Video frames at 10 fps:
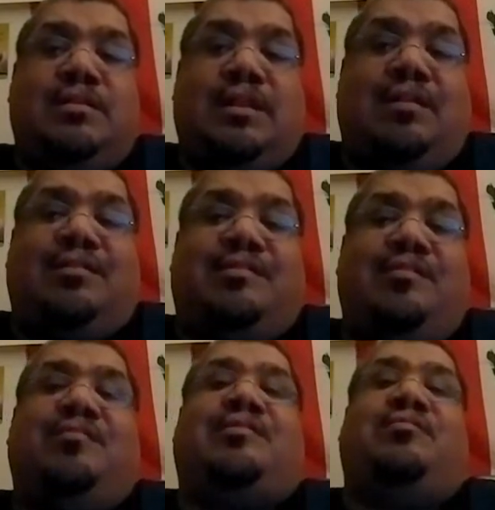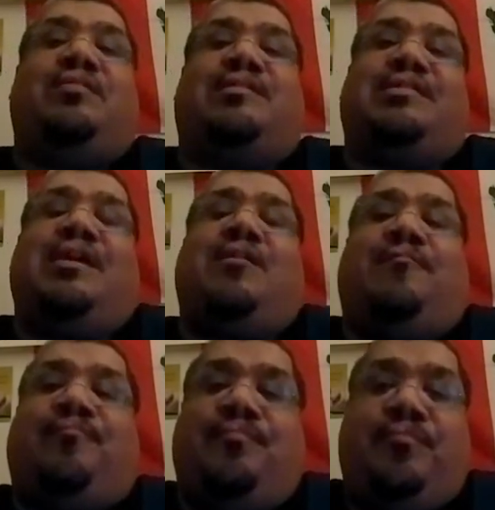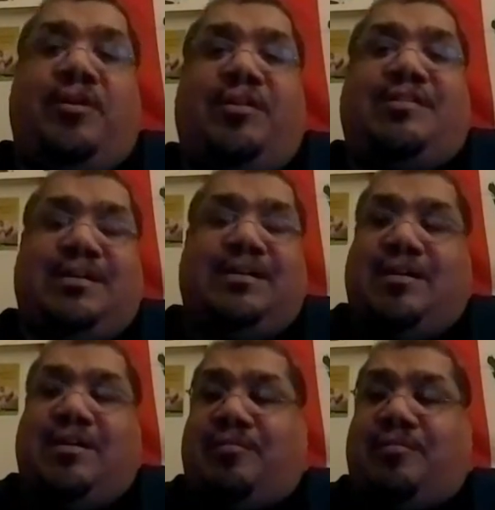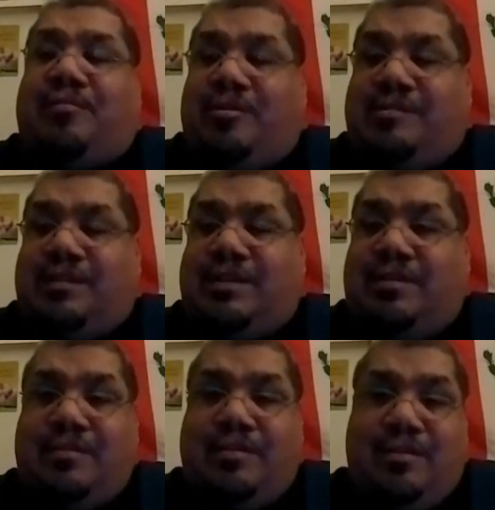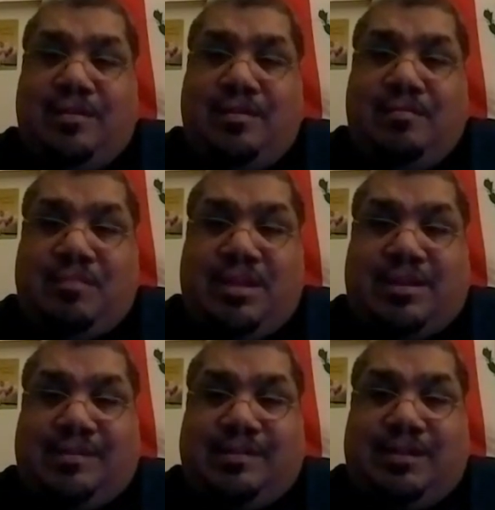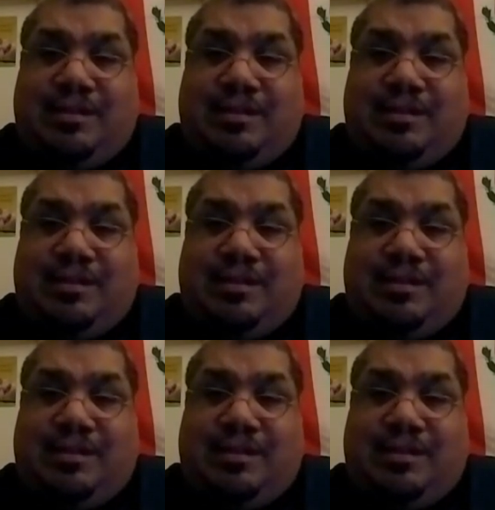Now the zoo suit itself, there's a controversy there because the